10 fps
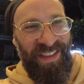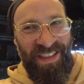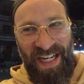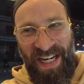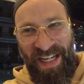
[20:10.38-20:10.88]
a
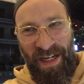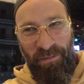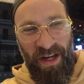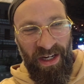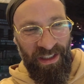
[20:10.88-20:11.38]
chai.
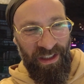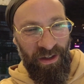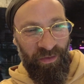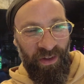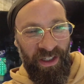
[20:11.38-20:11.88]
I'm not gonna
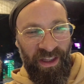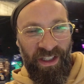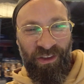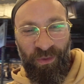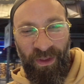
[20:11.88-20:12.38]
go for
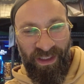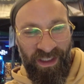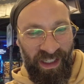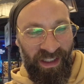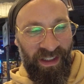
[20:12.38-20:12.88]
anything sweet
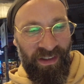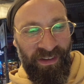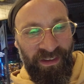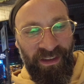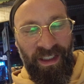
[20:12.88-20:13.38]
today, though.
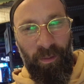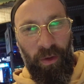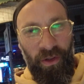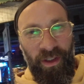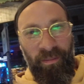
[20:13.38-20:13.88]
I'm
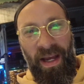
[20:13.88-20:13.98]
holding